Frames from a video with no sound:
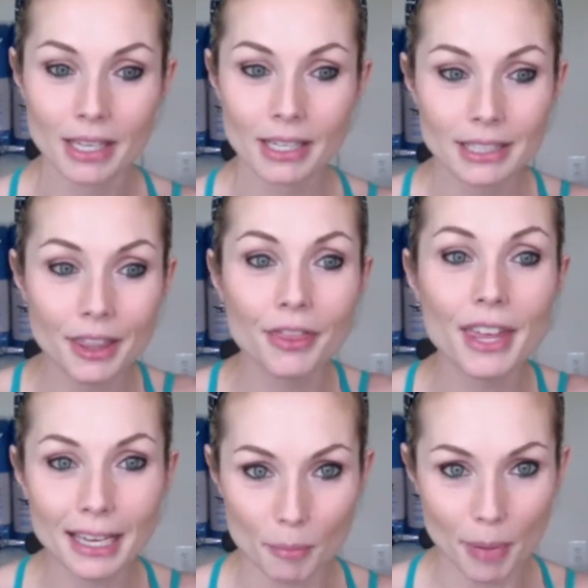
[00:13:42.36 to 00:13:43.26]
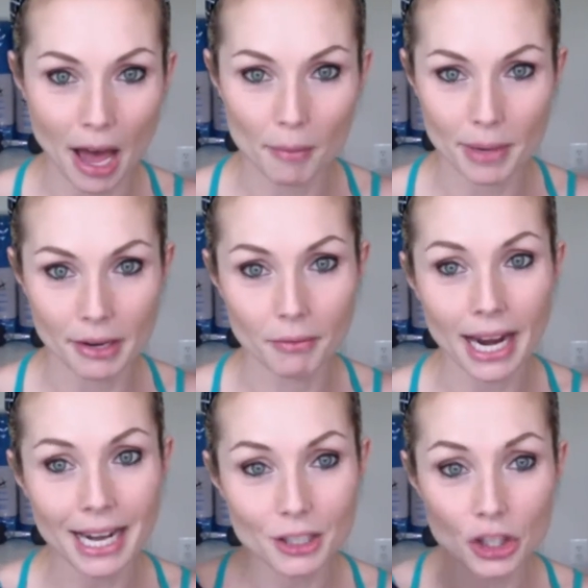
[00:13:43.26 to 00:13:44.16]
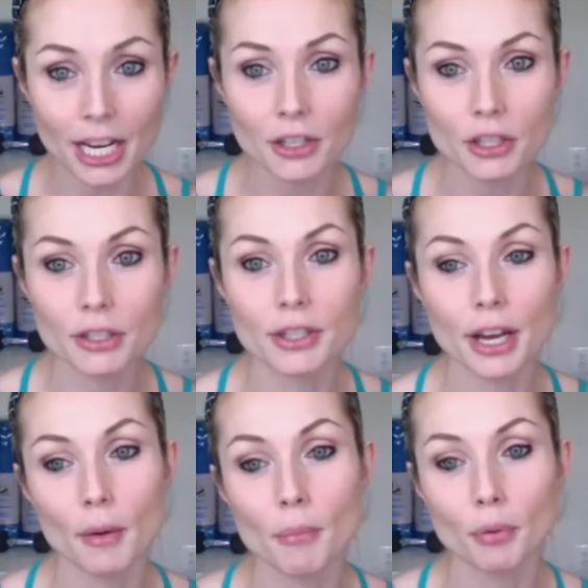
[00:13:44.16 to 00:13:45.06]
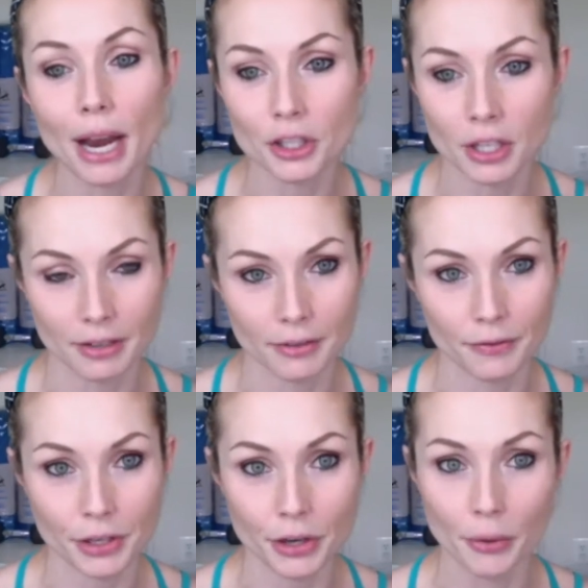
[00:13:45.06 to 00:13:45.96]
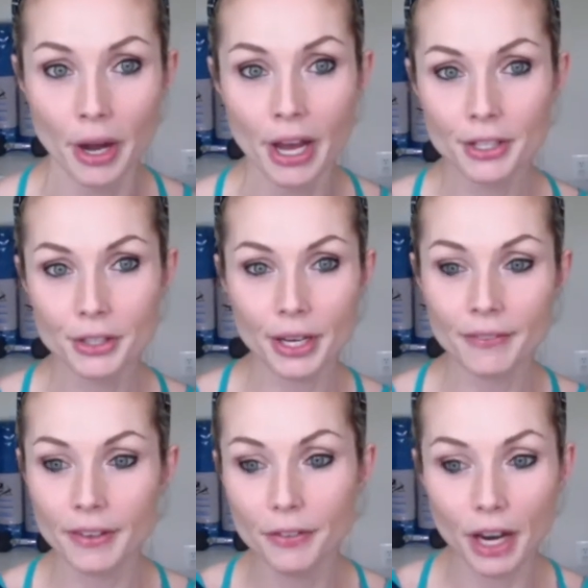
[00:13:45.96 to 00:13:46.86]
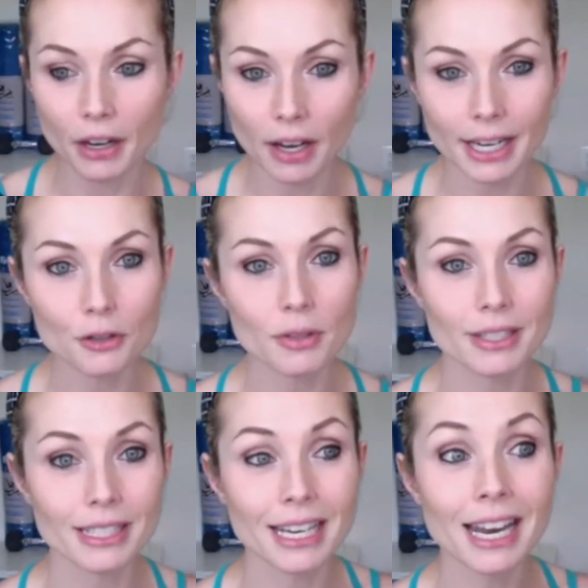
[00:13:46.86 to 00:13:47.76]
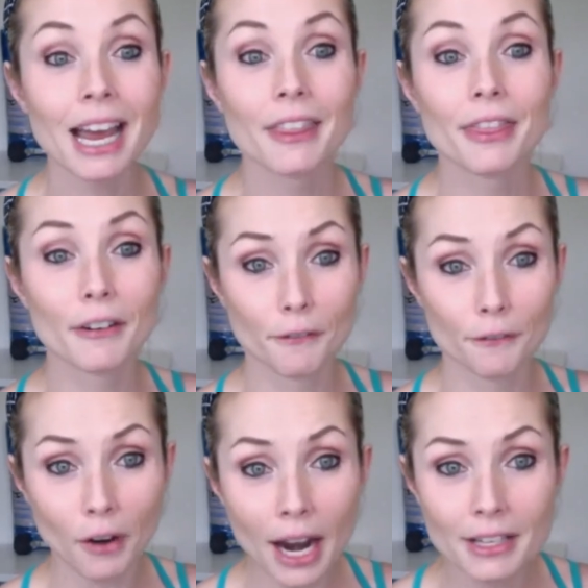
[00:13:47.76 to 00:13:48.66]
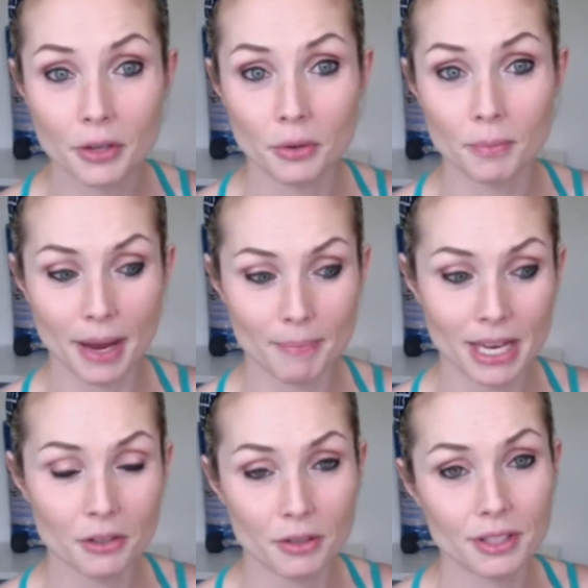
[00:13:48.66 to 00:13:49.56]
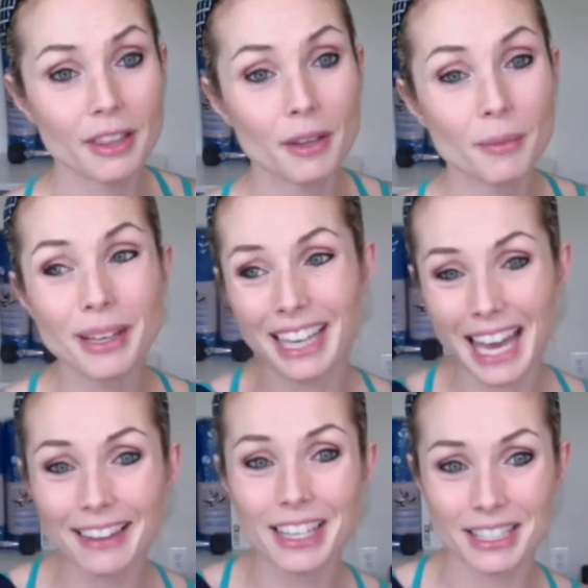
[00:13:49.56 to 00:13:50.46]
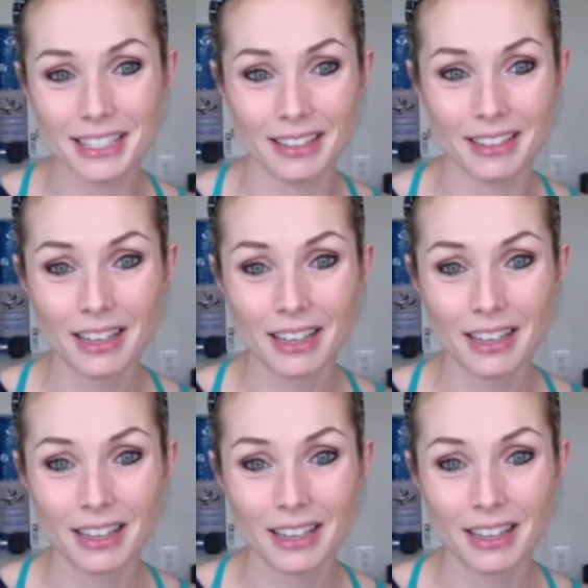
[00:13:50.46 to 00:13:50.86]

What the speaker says: to think about me, right? It changes their impression of you. So even if they're not interested, their friend who might be interested, they'll be like, hey, listen,